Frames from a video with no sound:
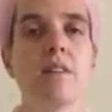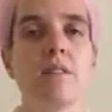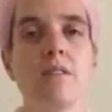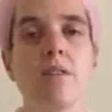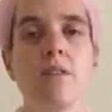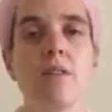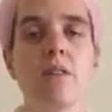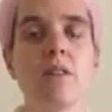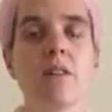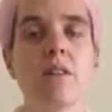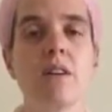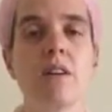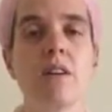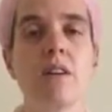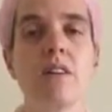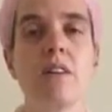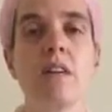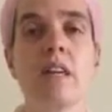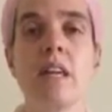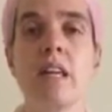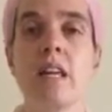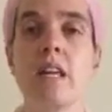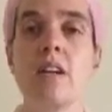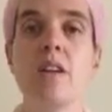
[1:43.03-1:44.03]
or in
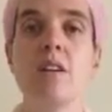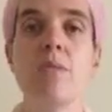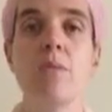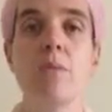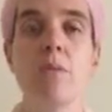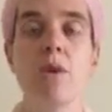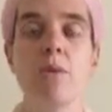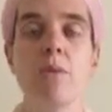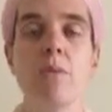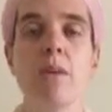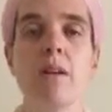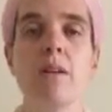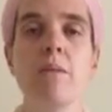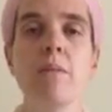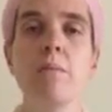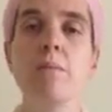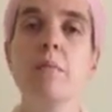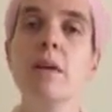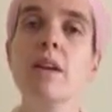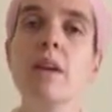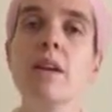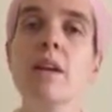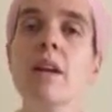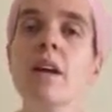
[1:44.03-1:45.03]
the heated moment,
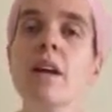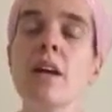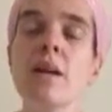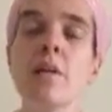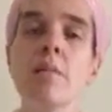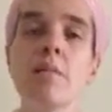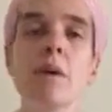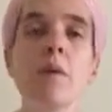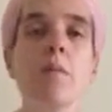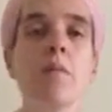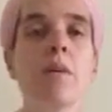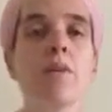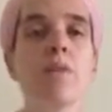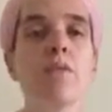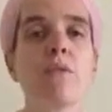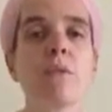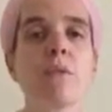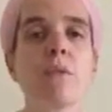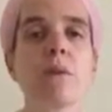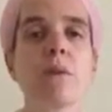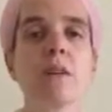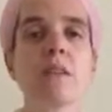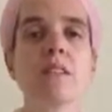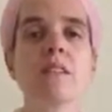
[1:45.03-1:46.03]
but maybe a few
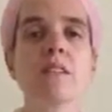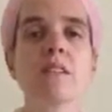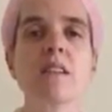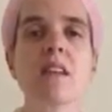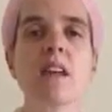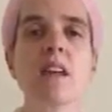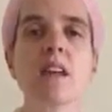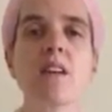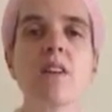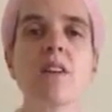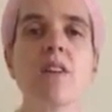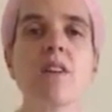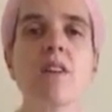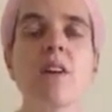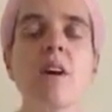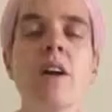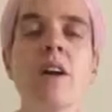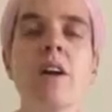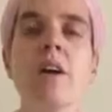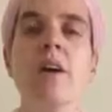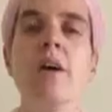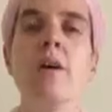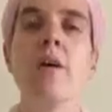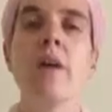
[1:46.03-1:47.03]
minutes later.
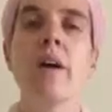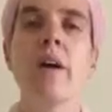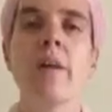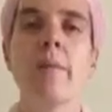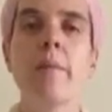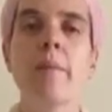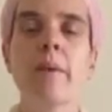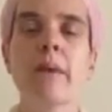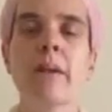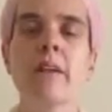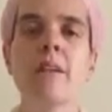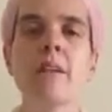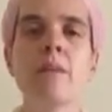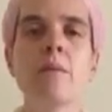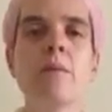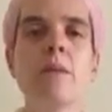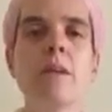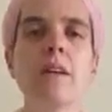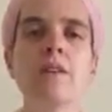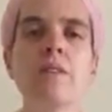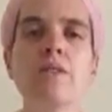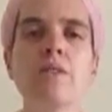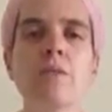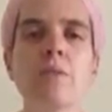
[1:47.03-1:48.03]
But in the
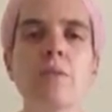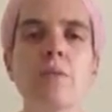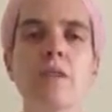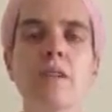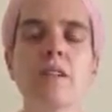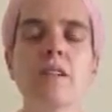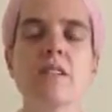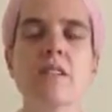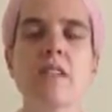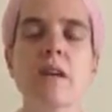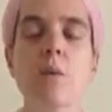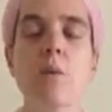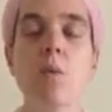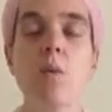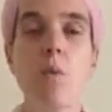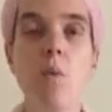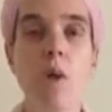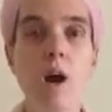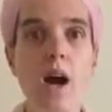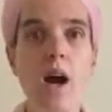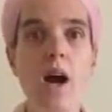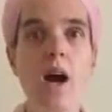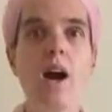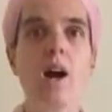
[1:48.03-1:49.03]
interim, we can say,
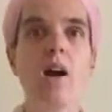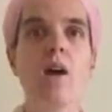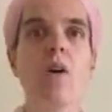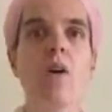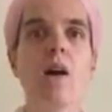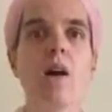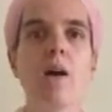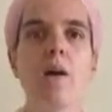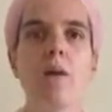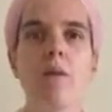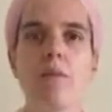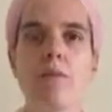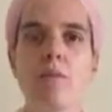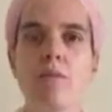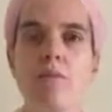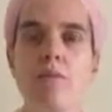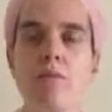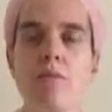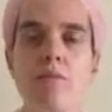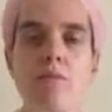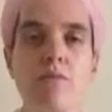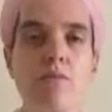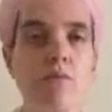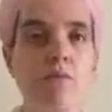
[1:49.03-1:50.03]
wow, I'm
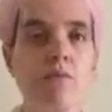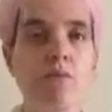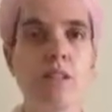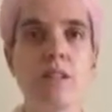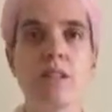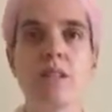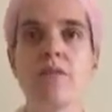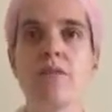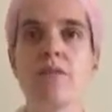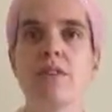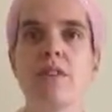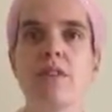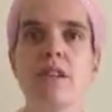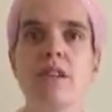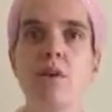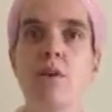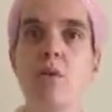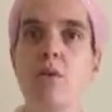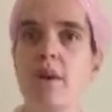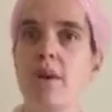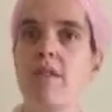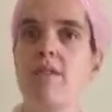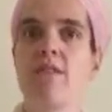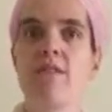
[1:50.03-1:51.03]
really feeling a
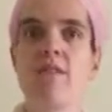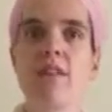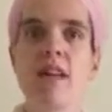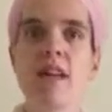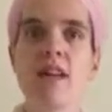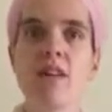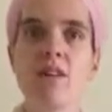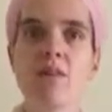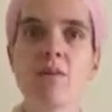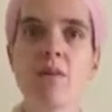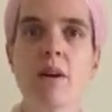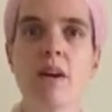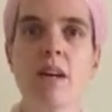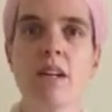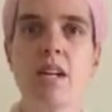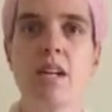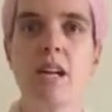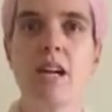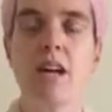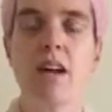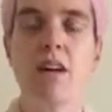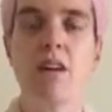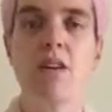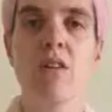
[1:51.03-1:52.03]
wave of anger right
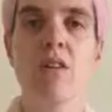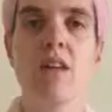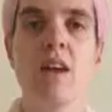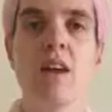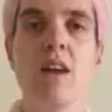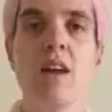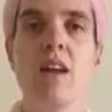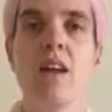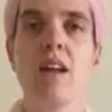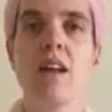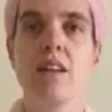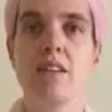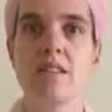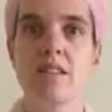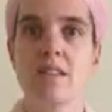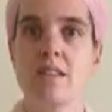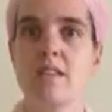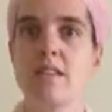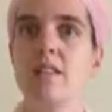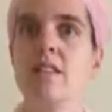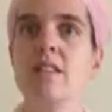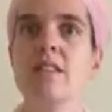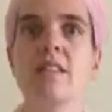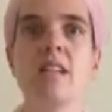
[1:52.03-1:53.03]
now.
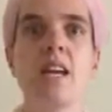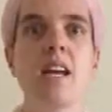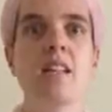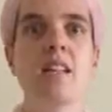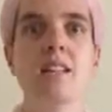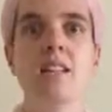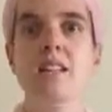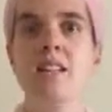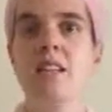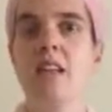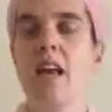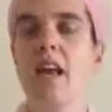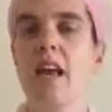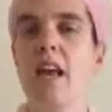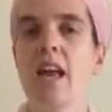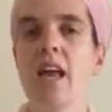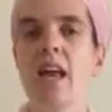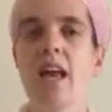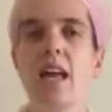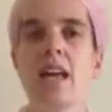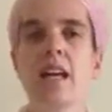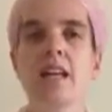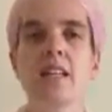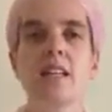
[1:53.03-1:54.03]
It's intense, and
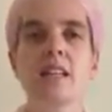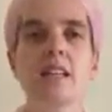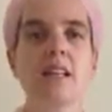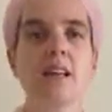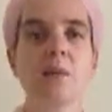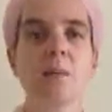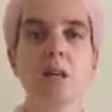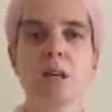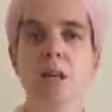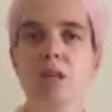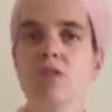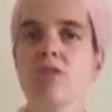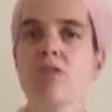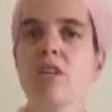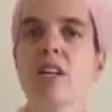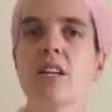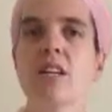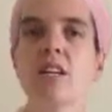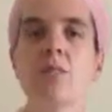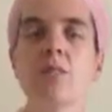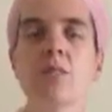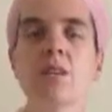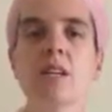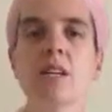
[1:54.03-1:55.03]
let me go
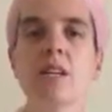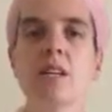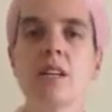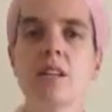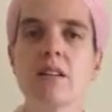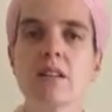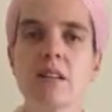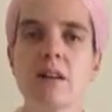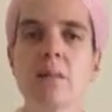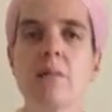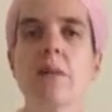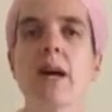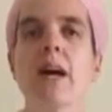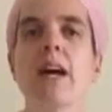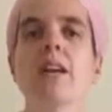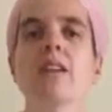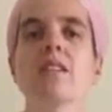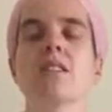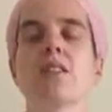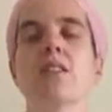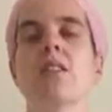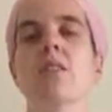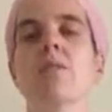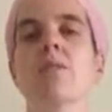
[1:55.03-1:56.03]
check in with it, and I'll come back
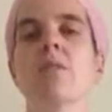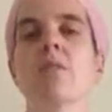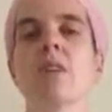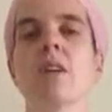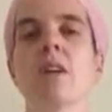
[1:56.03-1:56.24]
to you.